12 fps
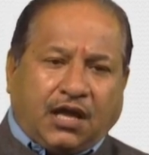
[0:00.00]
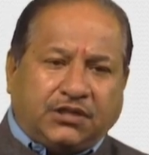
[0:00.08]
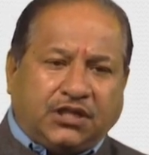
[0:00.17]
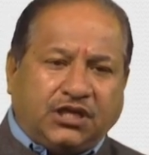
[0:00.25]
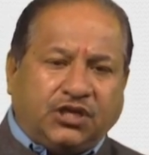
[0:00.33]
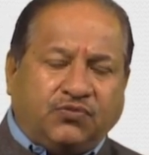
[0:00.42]

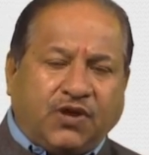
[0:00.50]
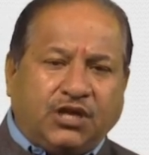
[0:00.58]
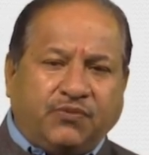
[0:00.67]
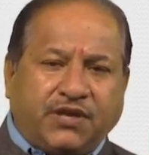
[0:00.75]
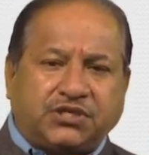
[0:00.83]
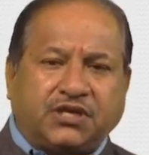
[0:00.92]
the
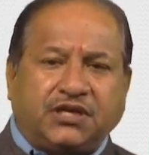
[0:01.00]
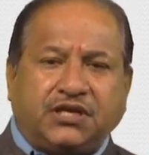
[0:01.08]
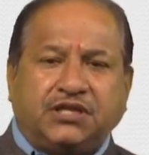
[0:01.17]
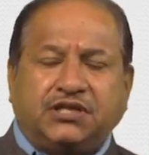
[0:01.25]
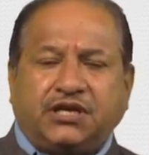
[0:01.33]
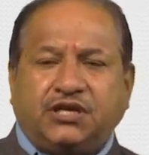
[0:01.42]
evaluation
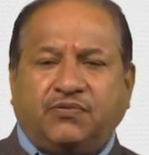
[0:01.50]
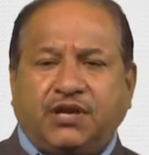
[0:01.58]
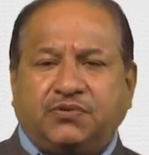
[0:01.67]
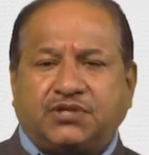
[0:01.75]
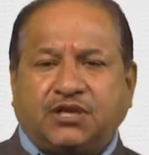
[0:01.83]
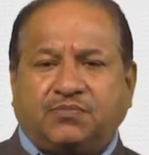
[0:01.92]
in the
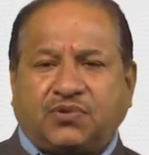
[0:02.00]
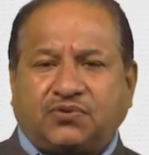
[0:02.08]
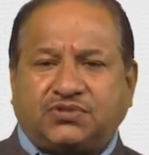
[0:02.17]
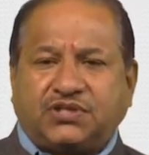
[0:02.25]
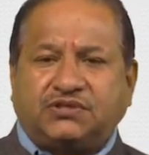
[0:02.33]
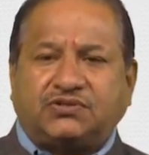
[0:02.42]
evaluation
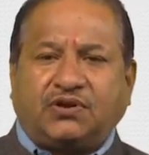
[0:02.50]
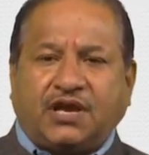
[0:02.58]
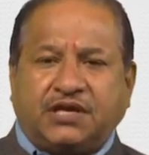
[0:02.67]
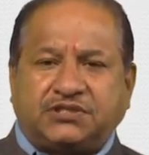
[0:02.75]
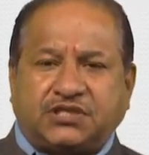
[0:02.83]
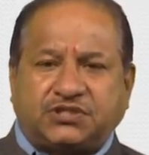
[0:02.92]
process or
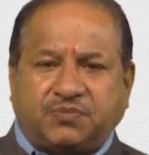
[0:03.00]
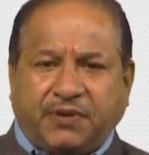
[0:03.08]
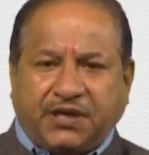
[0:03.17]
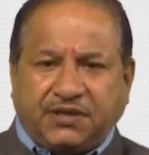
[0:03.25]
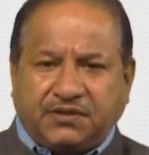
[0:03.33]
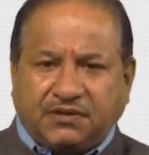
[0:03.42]

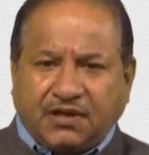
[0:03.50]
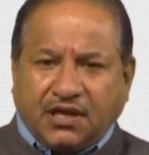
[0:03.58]
assessment,